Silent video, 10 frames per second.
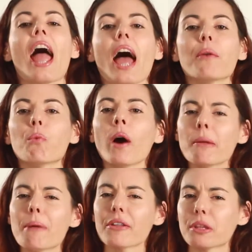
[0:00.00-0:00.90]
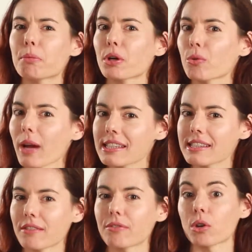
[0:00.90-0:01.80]
And what about the
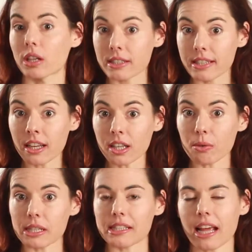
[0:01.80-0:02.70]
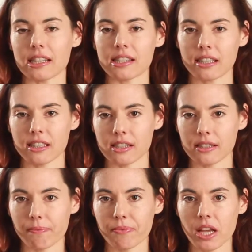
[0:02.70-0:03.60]
progressive or continuous tenses?
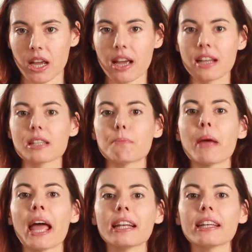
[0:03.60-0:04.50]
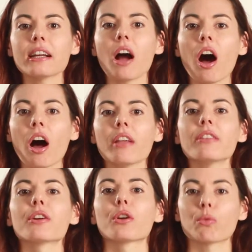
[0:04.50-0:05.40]
Depending on
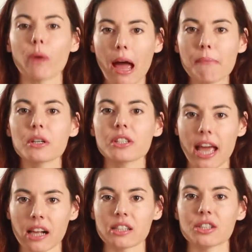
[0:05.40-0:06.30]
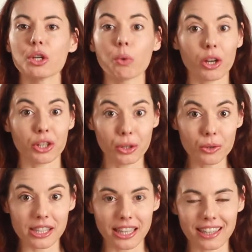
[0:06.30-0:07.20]
the grammar text you are
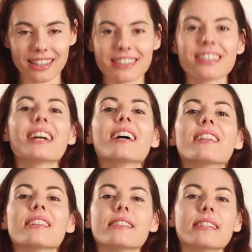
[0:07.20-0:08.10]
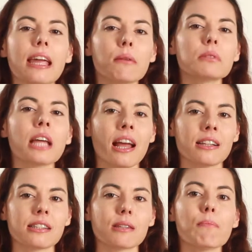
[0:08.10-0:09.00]
using, the same
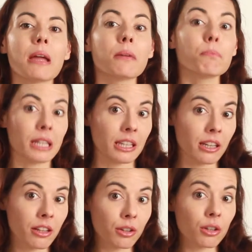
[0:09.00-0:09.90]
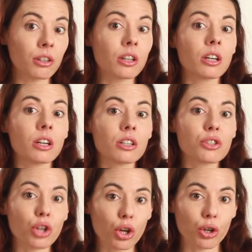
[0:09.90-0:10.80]
tense may be either
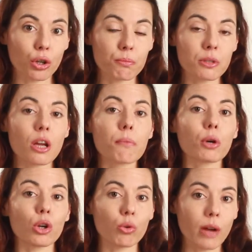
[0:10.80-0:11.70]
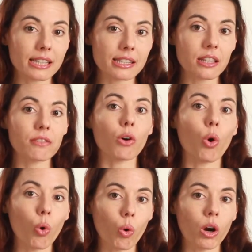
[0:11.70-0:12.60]
termed progressive
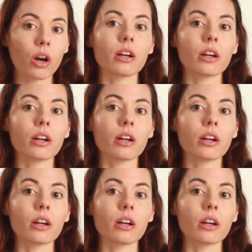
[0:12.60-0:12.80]
or